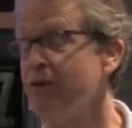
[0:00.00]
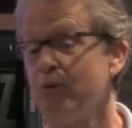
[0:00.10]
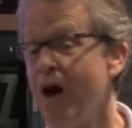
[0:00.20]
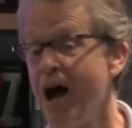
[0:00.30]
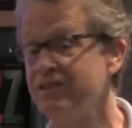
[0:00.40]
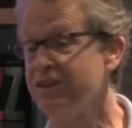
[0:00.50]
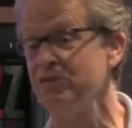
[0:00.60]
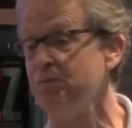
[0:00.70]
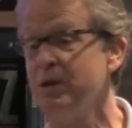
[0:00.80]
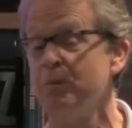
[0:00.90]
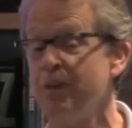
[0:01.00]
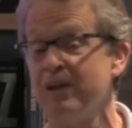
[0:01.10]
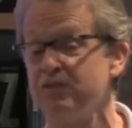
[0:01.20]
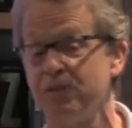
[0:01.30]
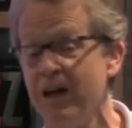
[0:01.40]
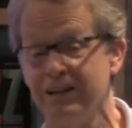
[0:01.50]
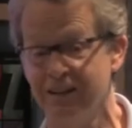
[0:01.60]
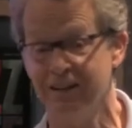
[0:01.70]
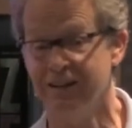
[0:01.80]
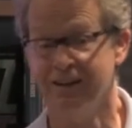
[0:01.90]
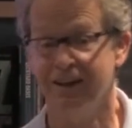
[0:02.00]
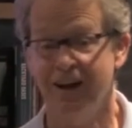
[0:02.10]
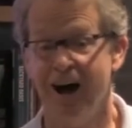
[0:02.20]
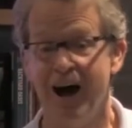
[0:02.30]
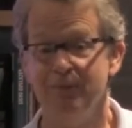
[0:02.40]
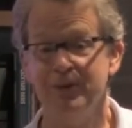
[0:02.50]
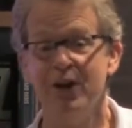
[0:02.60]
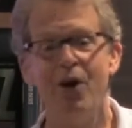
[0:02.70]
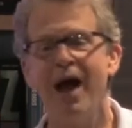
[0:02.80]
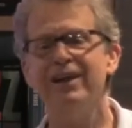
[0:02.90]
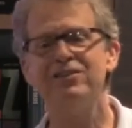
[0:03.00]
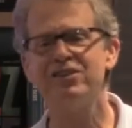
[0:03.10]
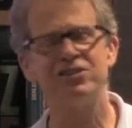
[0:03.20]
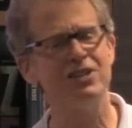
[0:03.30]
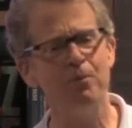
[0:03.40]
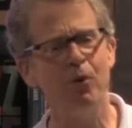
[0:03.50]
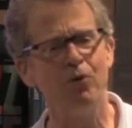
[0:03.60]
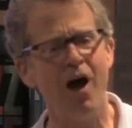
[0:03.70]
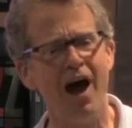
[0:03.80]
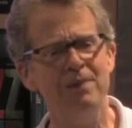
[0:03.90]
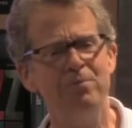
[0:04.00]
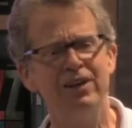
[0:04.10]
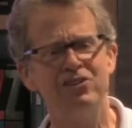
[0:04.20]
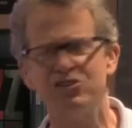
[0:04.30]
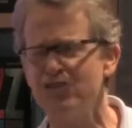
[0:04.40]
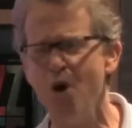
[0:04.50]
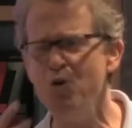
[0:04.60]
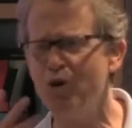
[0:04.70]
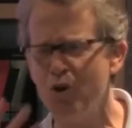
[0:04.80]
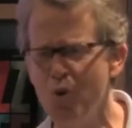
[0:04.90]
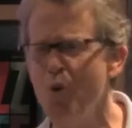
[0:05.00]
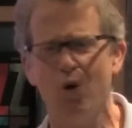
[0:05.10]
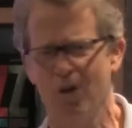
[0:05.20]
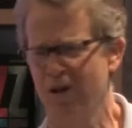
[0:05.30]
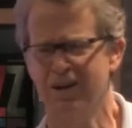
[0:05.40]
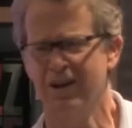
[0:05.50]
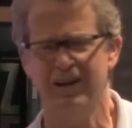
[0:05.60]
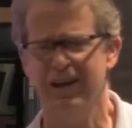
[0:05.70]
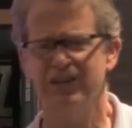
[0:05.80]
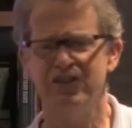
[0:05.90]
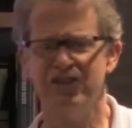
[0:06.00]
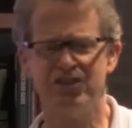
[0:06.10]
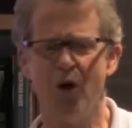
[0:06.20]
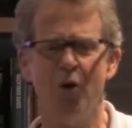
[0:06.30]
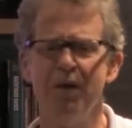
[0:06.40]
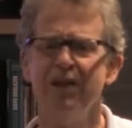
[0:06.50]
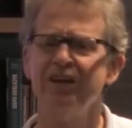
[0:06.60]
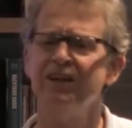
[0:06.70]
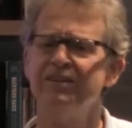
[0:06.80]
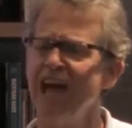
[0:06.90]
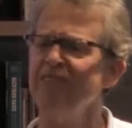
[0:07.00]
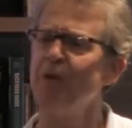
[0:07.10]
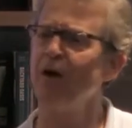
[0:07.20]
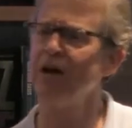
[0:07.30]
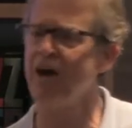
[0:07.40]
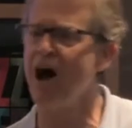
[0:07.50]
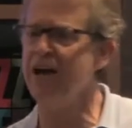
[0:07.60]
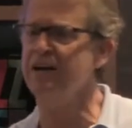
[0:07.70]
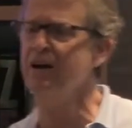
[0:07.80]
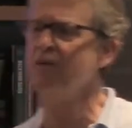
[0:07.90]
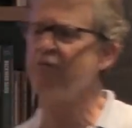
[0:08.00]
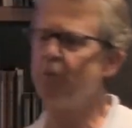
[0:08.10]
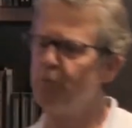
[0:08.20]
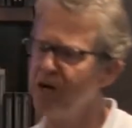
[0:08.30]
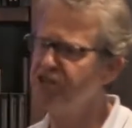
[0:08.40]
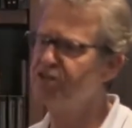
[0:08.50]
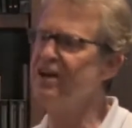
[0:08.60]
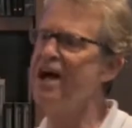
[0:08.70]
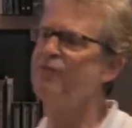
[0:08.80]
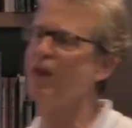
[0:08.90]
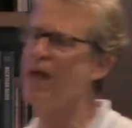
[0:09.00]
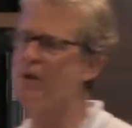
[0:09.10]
rides is Peter Pan's Flight. You know, and it's a simple ride, but it's so cool. It's just so amazing. And Dave Barry and I, for Bridge to Neverland,